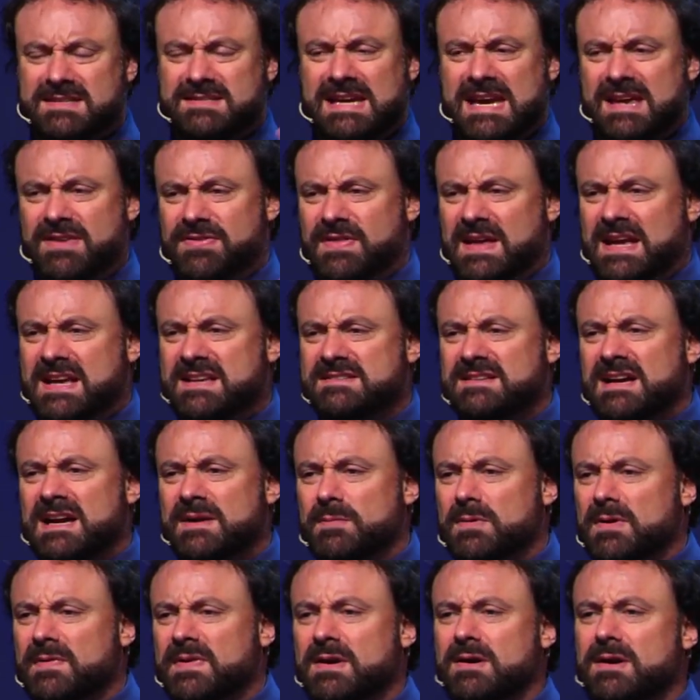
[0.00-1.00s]
say things
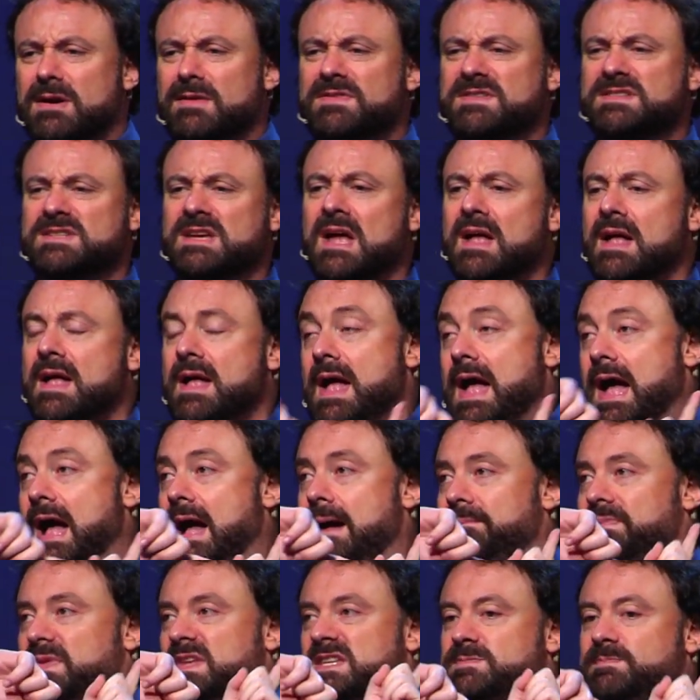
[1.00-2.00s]
like, well, the Earth's
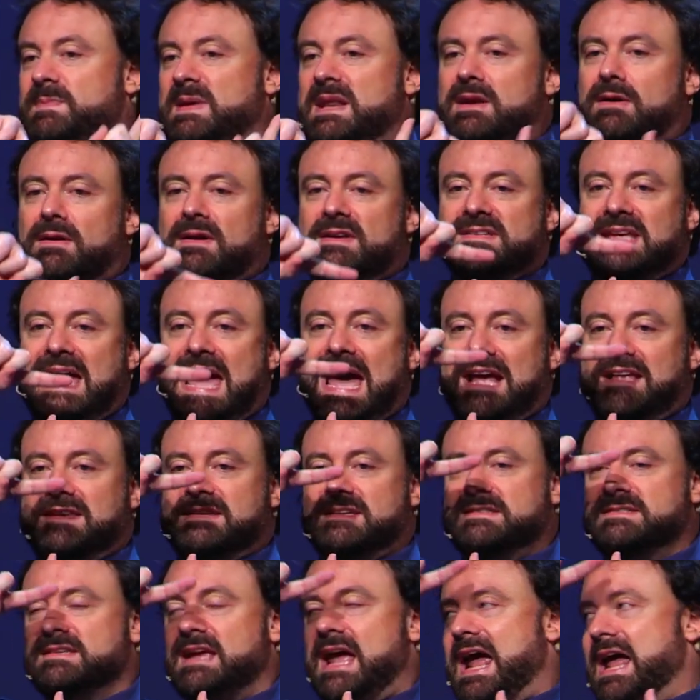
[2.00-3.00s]
spinning on its
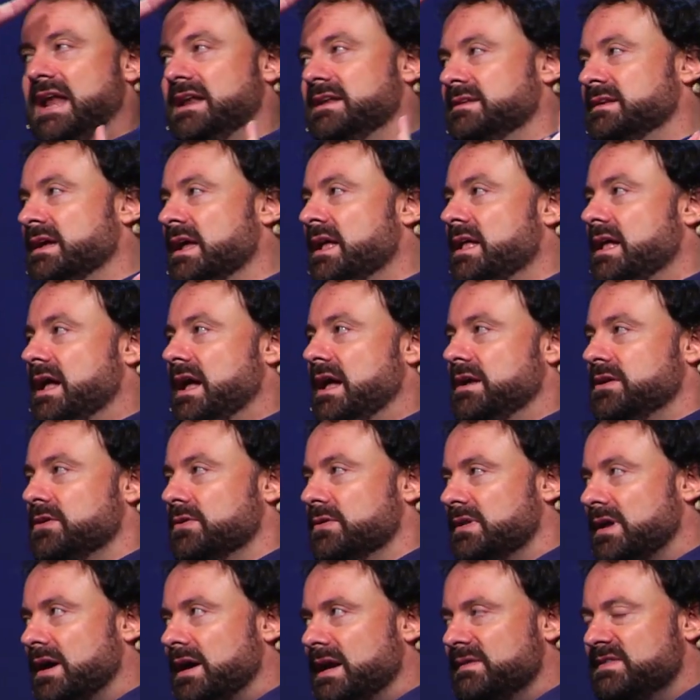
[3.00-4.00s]
axis and
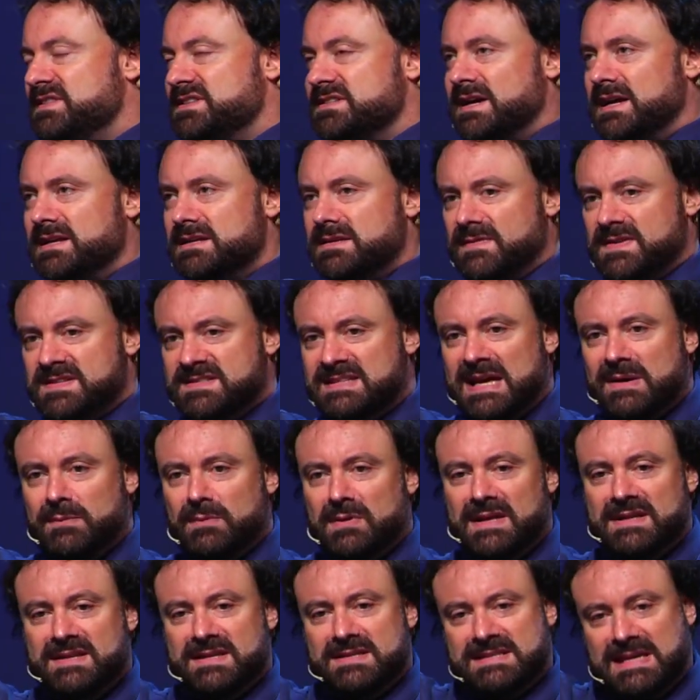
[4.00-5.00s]
your line of sight to the sun
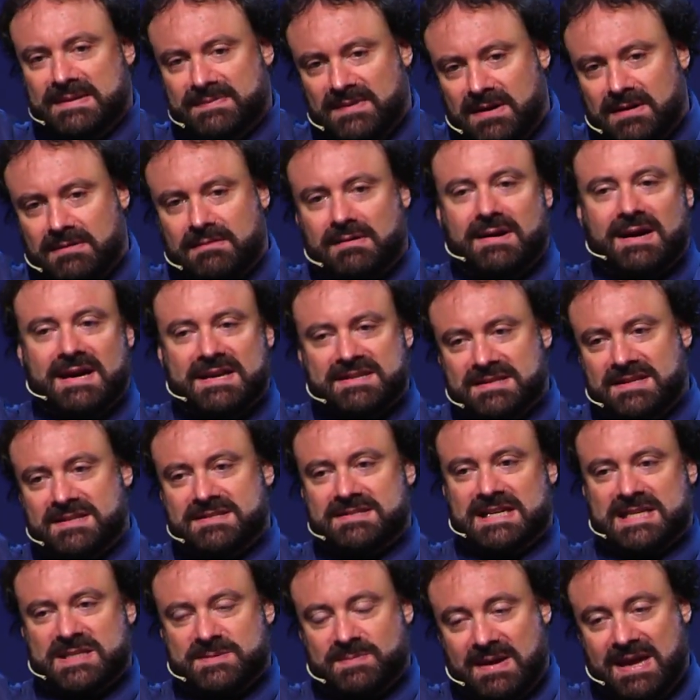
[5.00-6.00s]
will intersect the horizon at
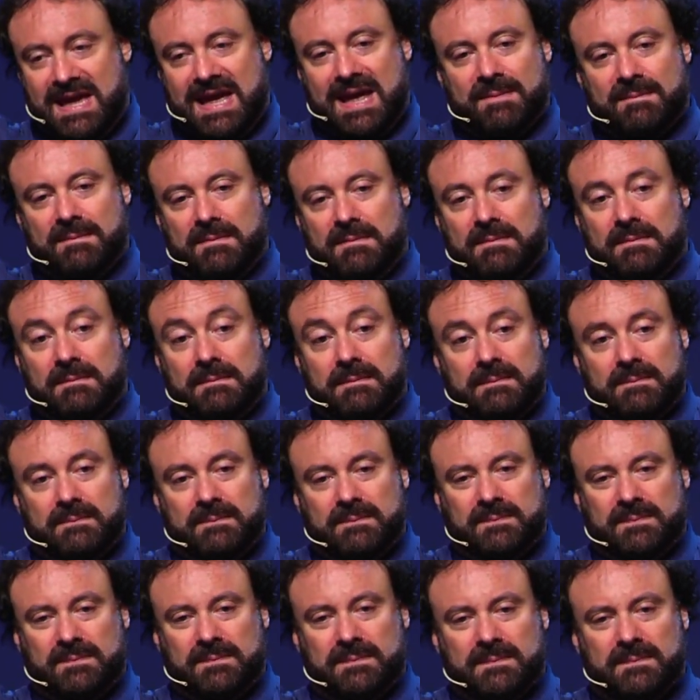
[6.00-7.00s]
6 p.m.
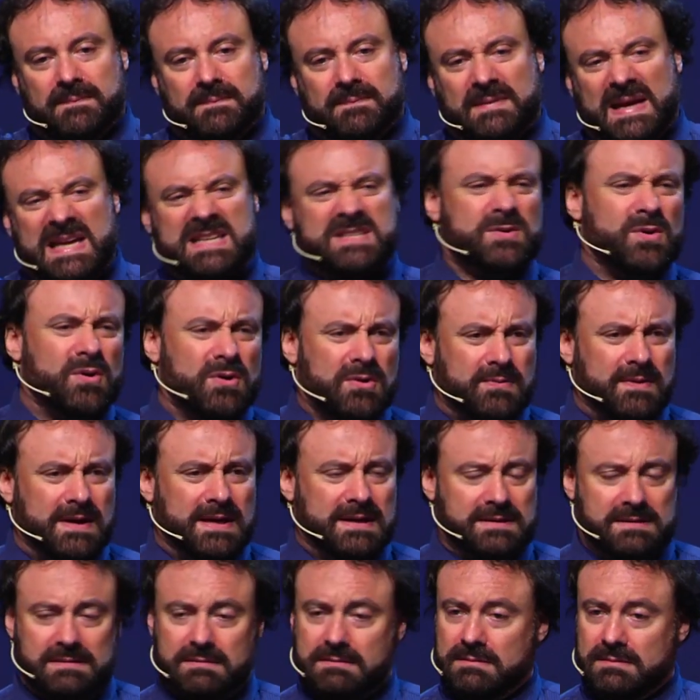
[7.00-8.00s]
That's
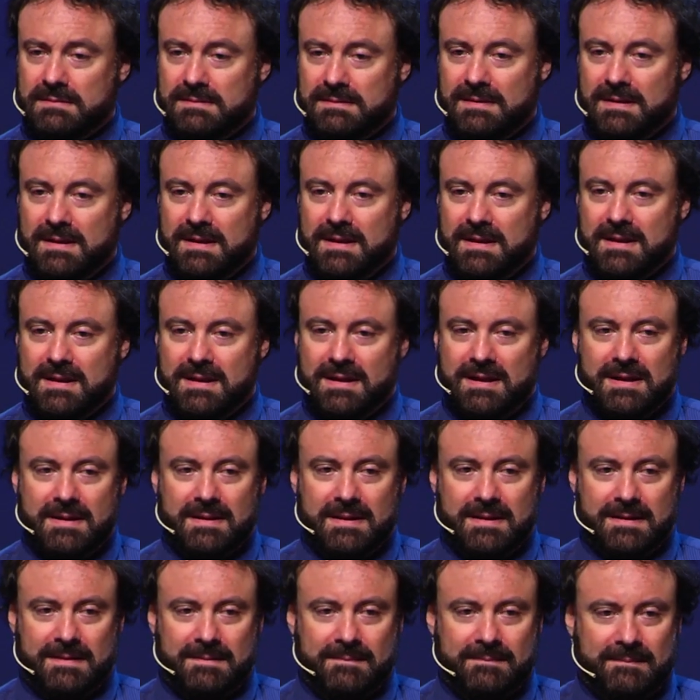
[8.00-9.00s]
awkward. It
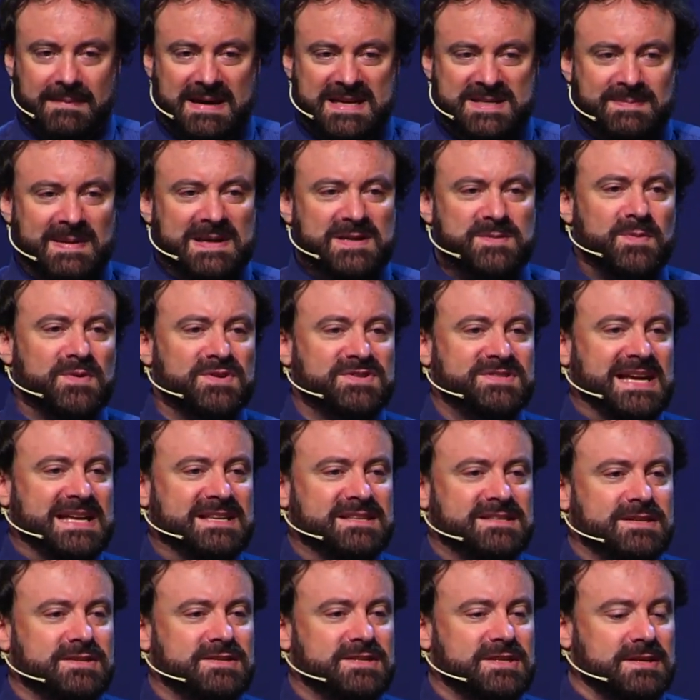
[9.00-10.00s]
makes much more
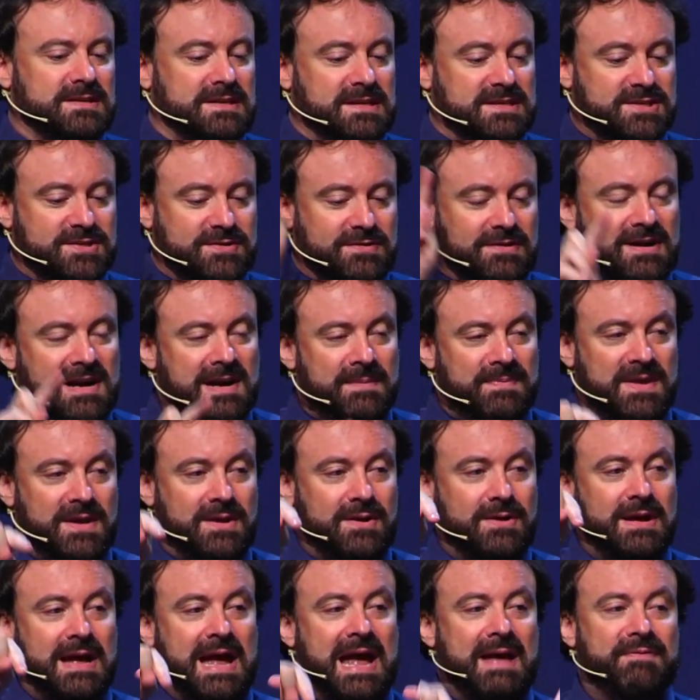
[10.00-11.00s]
sense to describe
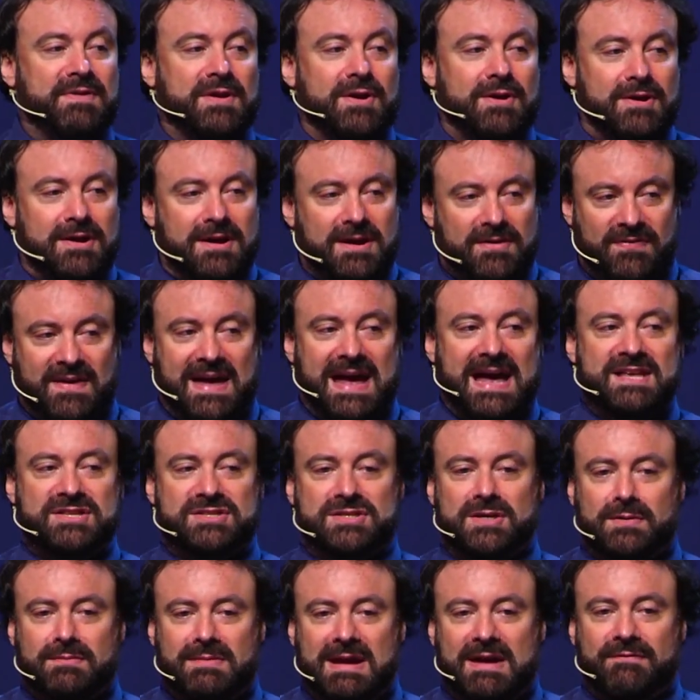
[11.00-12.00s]
have the Earth as
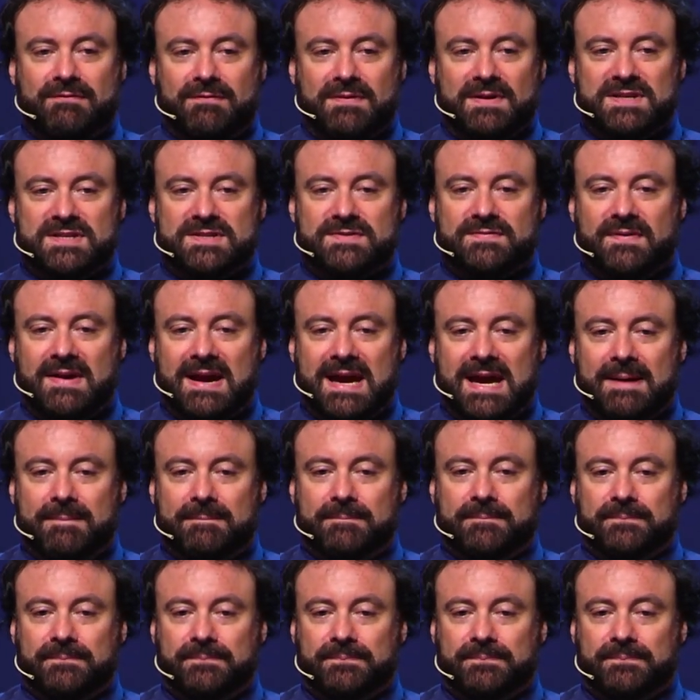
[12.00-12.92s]
your reference frame.